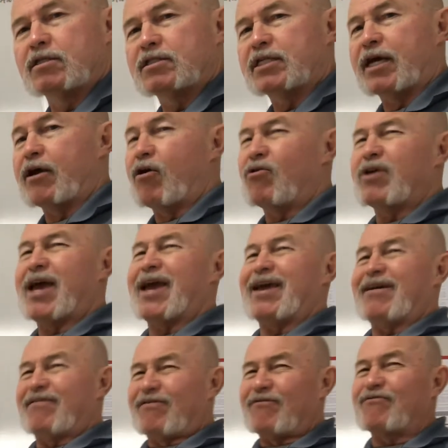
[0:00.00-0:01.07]
Say,
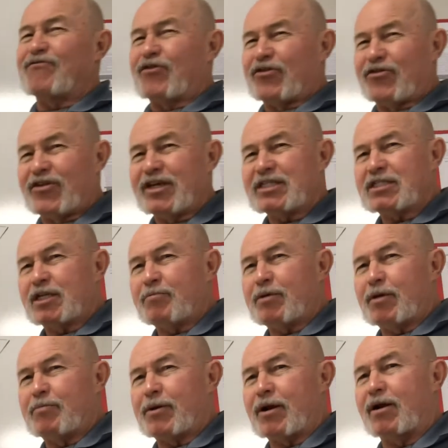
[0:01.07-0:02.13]
okay, for this to
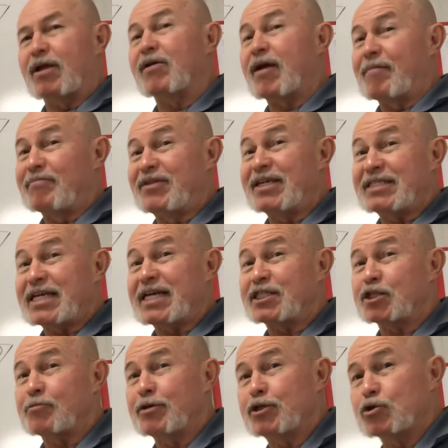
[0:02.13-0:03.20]
be a parallelogram, this
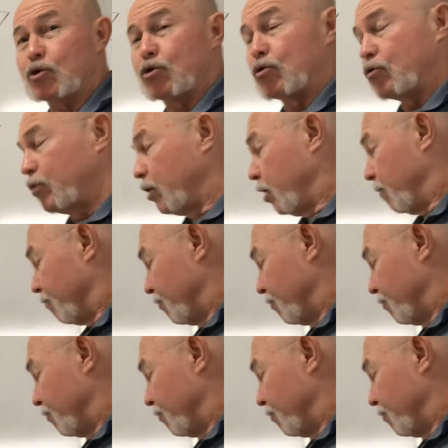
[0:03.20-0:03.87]
has to be true.